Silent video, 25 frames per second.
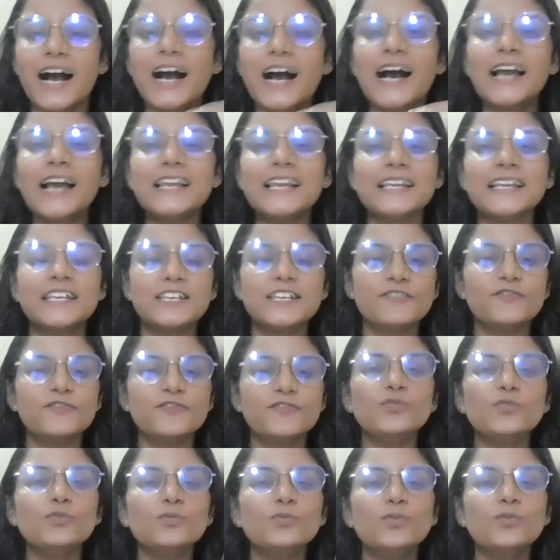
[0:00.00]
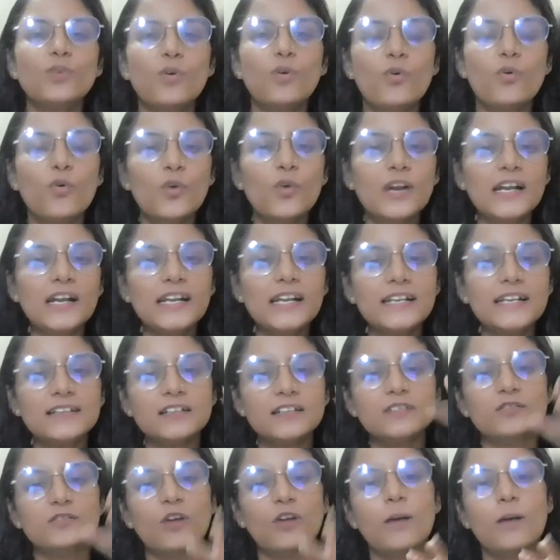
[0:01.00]
I'll give you only
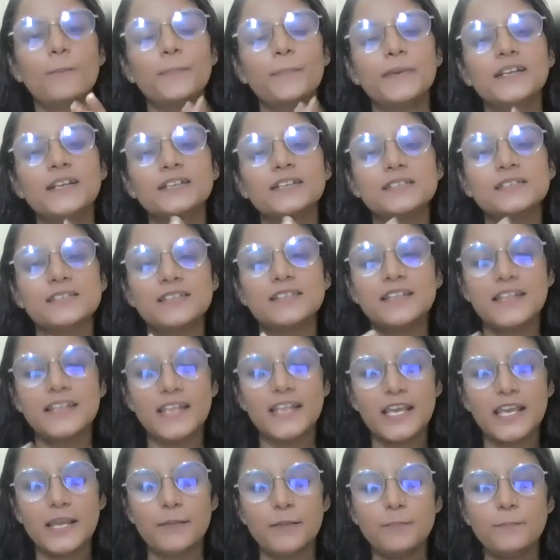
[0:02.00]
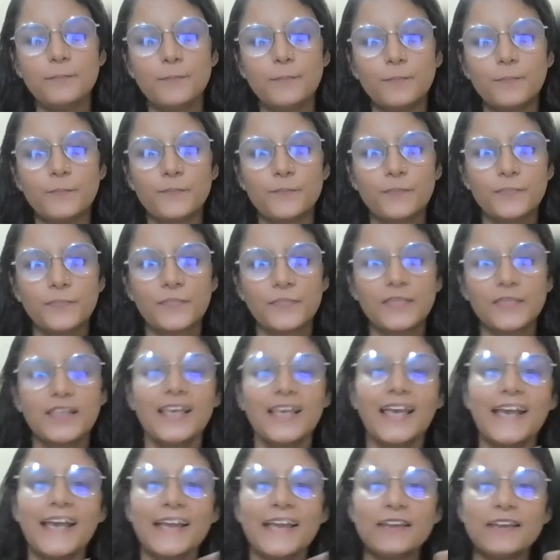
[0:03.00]
the topic's name
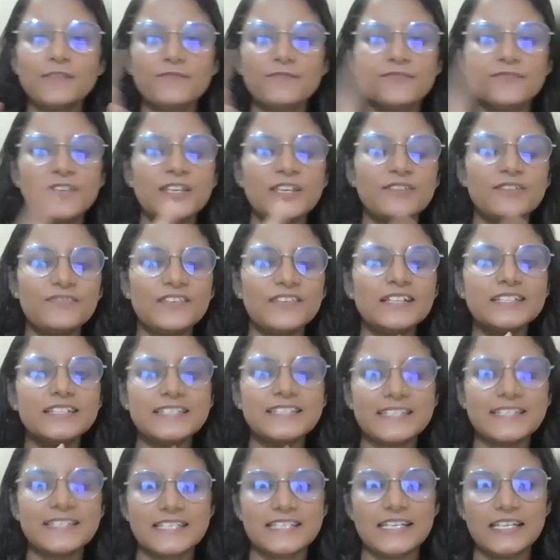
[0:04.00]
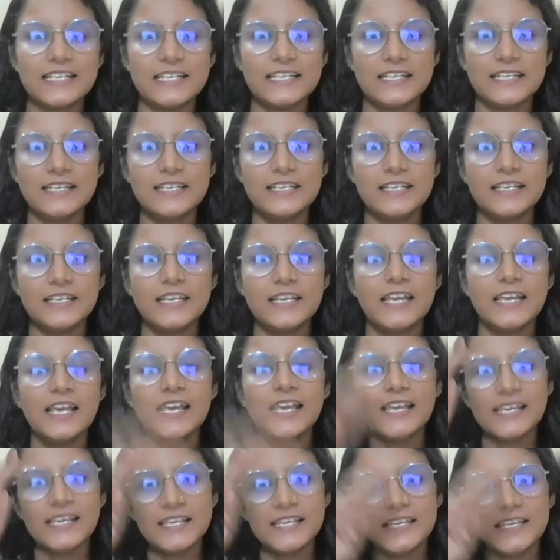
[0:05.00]
and we will see
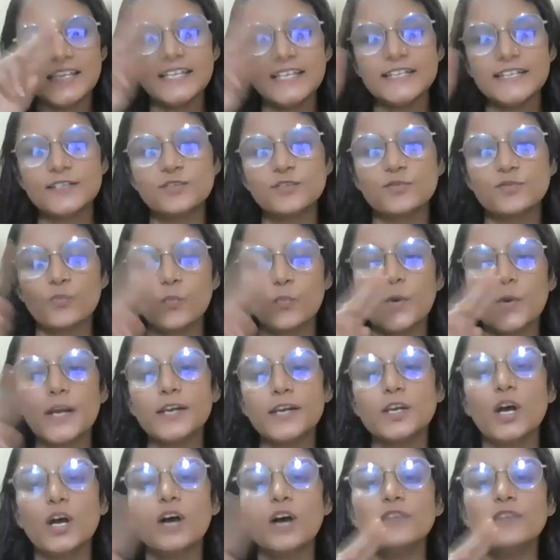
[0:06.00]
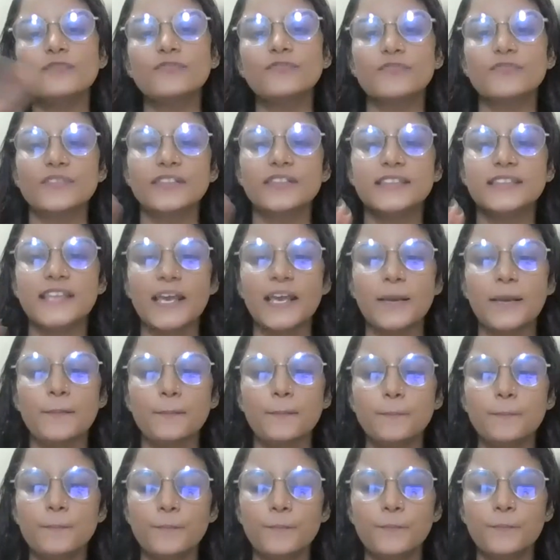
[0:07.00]
each one of
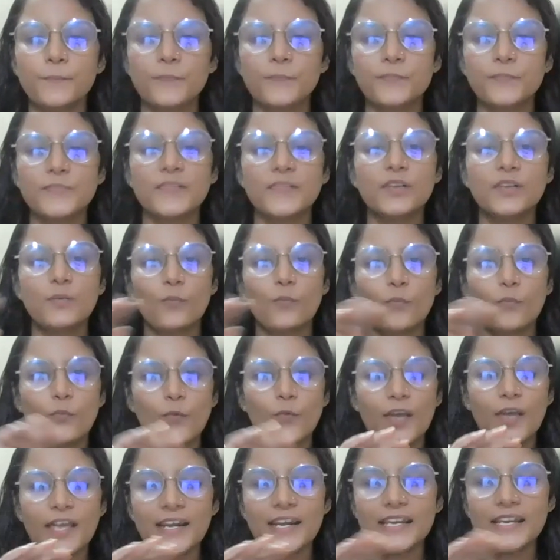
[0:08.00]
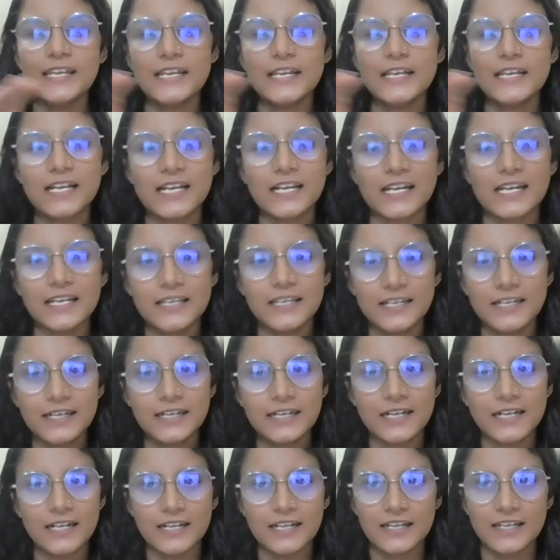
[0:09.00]
them very
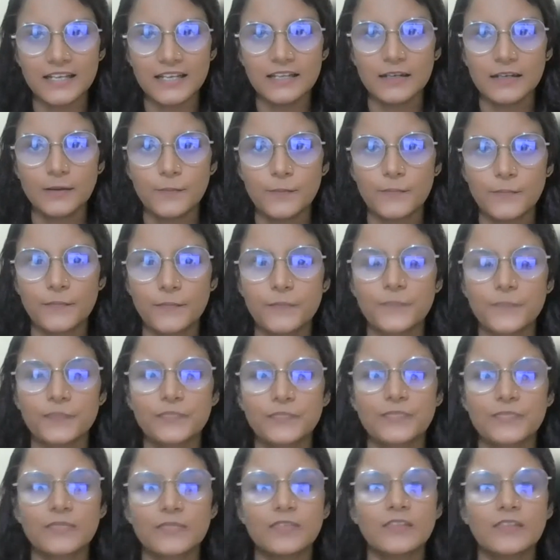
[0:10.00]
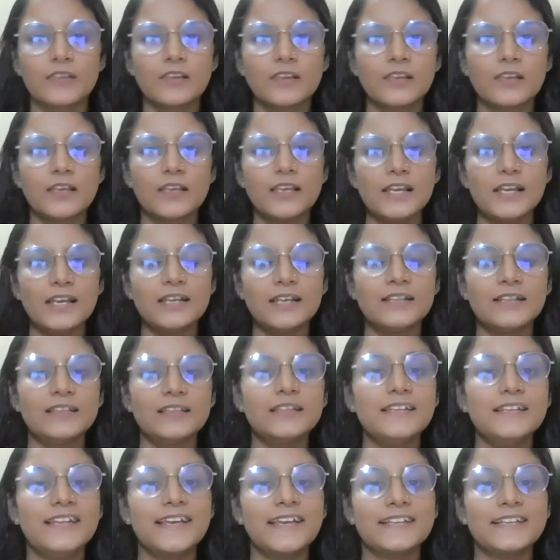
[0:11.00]
clearly
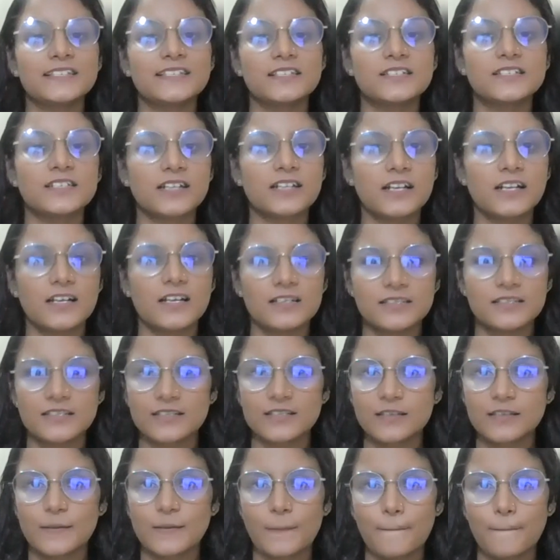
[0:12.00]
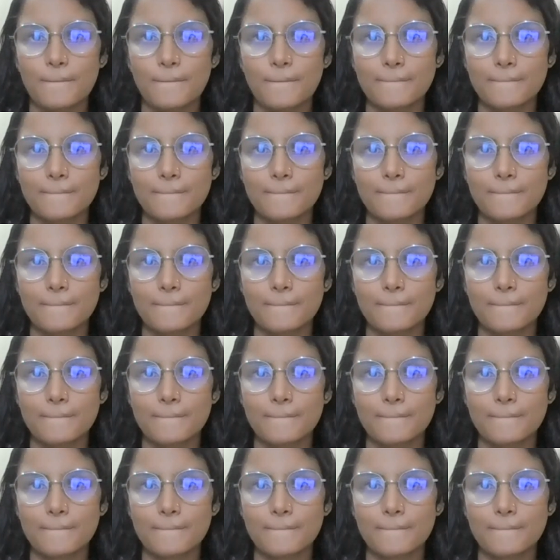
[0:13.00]
in next class.